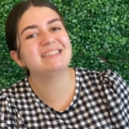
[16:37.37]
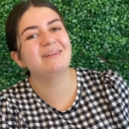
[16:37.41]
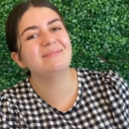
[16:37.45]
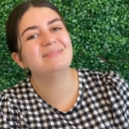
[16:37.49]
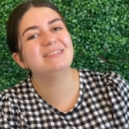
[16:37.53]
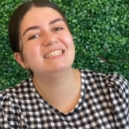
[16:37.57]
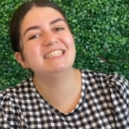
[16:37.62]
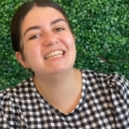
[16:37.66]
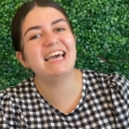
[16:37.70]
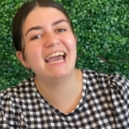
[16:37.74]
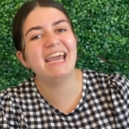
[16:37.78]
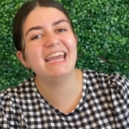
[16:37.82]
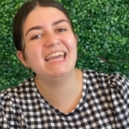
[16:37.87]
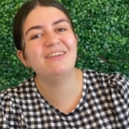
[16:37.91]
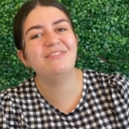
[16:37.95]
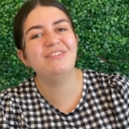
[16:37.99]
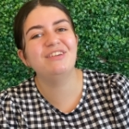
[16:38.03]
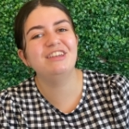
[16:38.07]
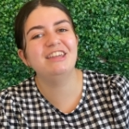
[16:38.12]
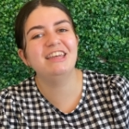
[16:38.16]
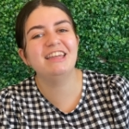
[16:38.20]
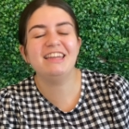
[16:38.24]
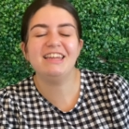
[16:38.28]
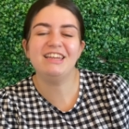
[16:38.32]
up today. If
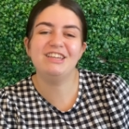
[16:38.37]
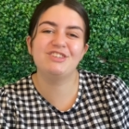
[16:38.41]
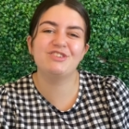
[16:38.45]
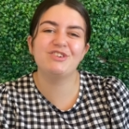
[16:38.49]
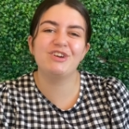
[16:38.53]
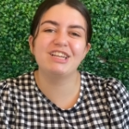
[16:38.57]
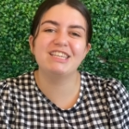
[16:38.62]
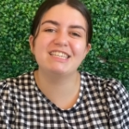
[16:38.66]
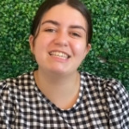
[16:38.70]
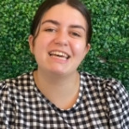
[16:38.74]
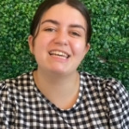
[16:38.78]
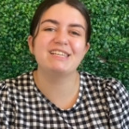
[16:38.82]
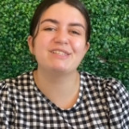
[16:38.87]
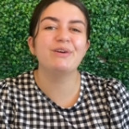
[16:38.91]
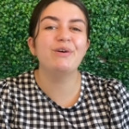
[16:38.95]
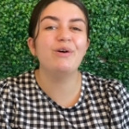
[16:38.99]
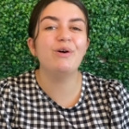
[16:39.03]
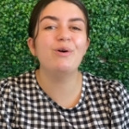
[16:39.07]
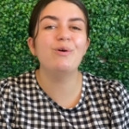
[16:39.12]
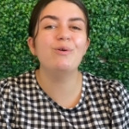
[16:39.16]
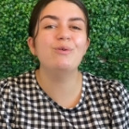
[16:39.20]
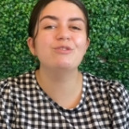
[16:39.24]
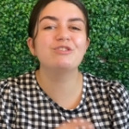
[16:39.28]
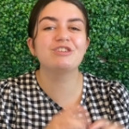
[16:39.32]
you did enjoy today's
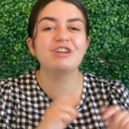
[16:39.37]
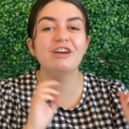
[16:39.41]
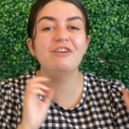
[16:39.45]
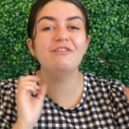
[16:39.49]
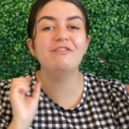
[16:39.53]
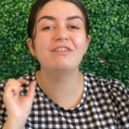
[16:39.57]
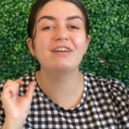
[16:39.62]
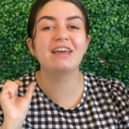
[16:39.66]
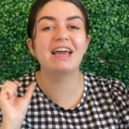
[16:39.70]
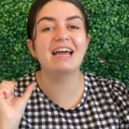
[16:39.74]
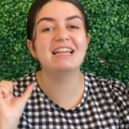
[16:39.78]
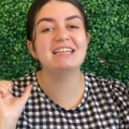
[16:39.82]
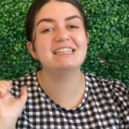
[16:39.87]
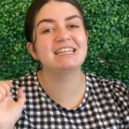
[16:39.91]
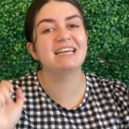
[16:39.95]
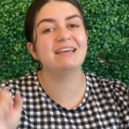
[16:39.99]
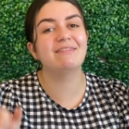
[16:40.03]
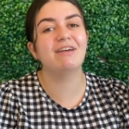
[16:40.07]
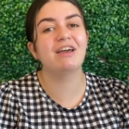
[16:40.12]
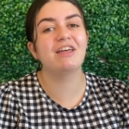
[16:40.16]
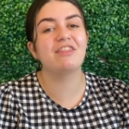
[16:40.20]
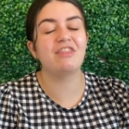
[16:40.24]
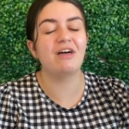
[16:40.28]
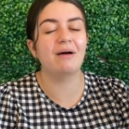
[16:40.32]
haul, don't forget to give
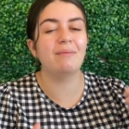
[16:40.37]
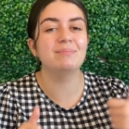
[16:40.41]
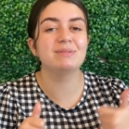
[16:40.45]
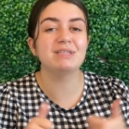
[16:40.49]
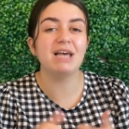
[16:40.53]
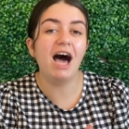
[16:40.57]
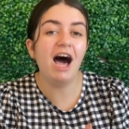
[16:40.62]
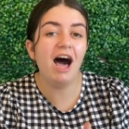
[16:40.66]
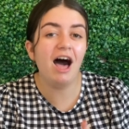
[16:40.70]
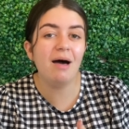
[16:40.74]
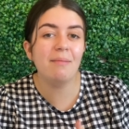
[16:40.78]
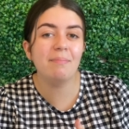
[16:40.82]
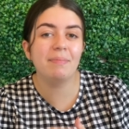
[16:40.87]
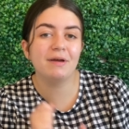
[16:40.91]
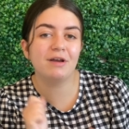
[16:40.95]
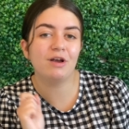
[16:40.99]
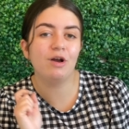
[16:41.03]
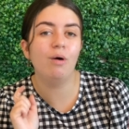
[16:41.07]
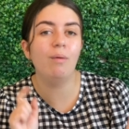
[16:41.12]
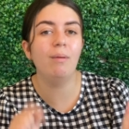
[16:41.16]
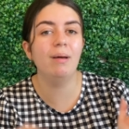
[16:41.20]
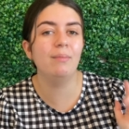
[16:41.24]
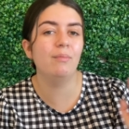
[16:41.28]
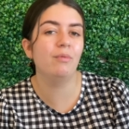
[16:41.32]
it a thumbs up,
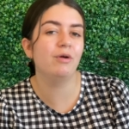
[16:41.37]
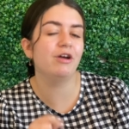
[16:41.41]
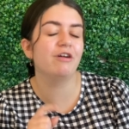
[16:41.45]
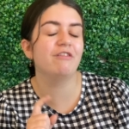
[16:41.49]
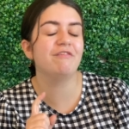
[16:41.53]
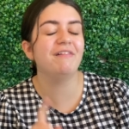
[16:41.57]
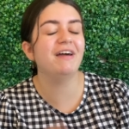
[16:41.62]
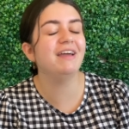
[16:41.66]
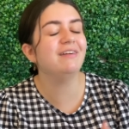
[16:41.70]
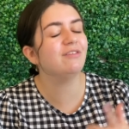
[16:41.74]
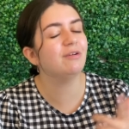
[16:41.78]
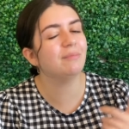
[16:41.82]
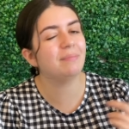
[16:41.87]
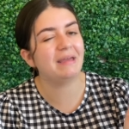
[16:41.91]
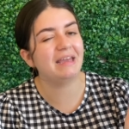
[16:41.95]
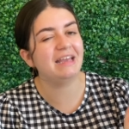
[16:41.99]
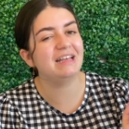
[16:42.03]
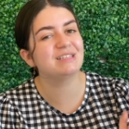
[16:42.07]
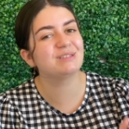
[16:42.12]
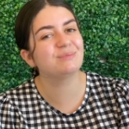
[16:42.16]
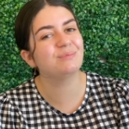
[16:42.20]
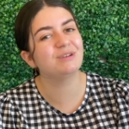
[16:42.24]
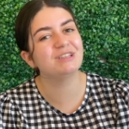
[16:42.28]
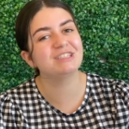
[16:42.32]
comment what your favourite
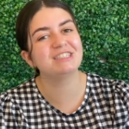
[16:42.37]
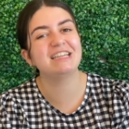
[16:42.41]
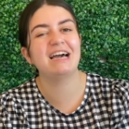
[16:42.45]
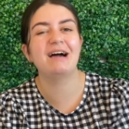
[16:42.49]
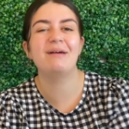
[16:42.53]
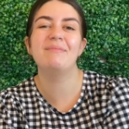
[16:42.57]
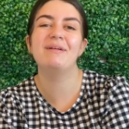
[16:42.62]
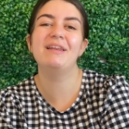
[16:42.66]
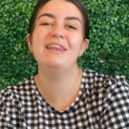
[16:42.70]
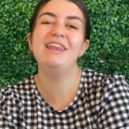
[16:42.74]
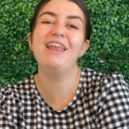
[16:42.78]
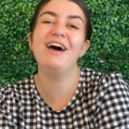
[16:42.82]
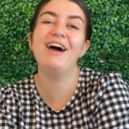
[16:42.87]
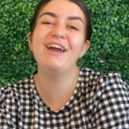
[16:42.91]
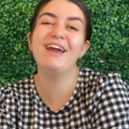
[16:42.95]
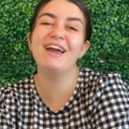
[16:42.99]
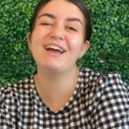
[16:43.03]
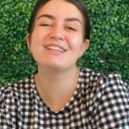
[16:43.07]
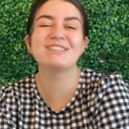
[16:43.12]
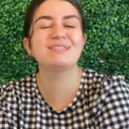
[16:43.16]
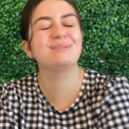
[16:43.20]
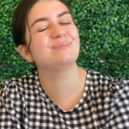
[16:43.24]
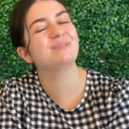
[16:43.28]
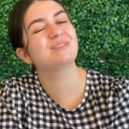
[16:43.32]
piece was down below
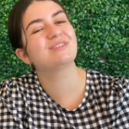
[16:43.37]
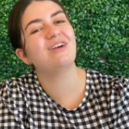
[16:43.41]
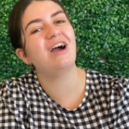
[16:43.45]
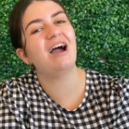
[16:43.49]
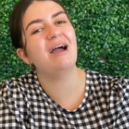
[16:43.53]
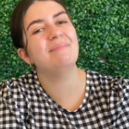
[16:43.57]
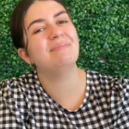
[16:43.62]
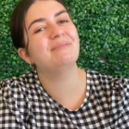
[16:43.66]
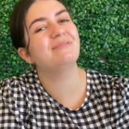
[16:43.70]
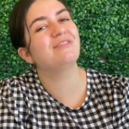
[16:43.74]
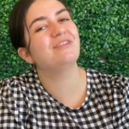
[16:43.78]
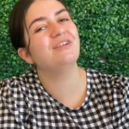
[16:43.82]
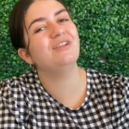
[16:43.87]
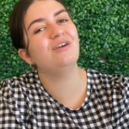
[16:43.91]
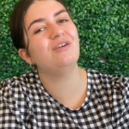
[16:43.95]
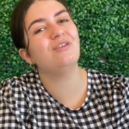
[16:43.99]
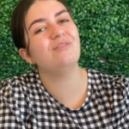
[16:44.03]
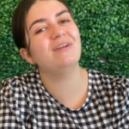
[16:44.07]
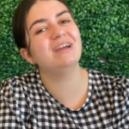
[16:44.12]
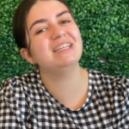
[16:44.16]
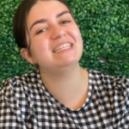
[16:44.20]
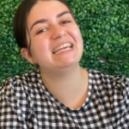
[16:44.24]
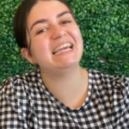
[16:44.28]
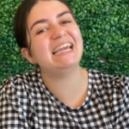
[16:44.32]
and subscribe if you're not
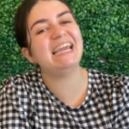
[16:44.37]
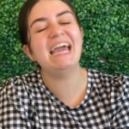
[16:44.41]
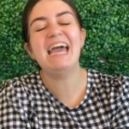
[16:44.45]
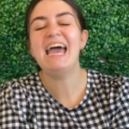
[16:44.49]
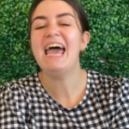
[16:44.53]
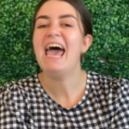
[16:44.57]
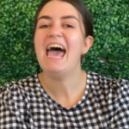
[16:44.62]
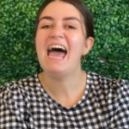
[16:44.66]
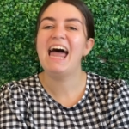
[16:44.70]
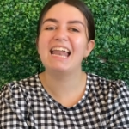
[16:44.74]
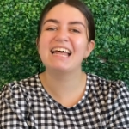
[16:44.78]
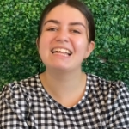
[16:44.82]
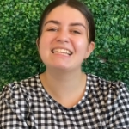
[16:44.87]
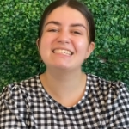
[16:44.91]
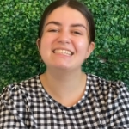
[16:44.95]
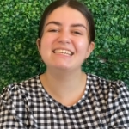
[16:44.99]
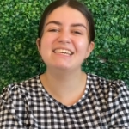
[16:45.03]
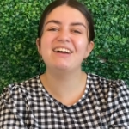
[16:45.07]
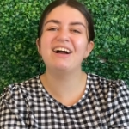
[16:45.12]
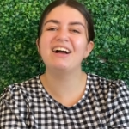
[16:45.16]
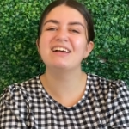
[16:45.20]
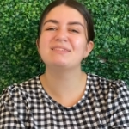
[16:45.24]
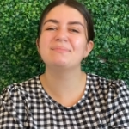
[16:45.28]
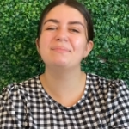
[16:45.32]
already. I'll see
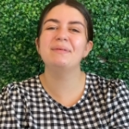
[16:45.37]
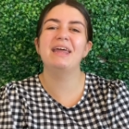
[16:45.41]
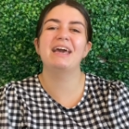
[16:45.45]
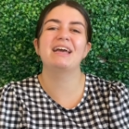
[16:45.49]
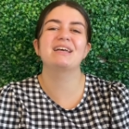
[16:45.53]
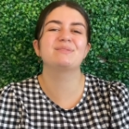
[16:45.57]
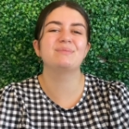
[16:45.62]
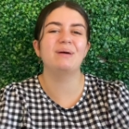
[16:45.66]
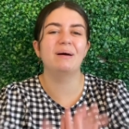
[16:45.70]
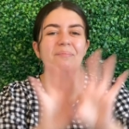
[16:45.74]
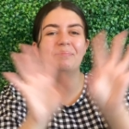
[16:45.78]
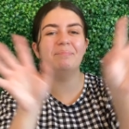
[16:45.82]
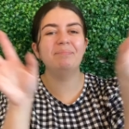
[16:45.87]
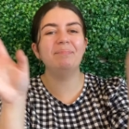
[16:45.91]
you guys in my next one.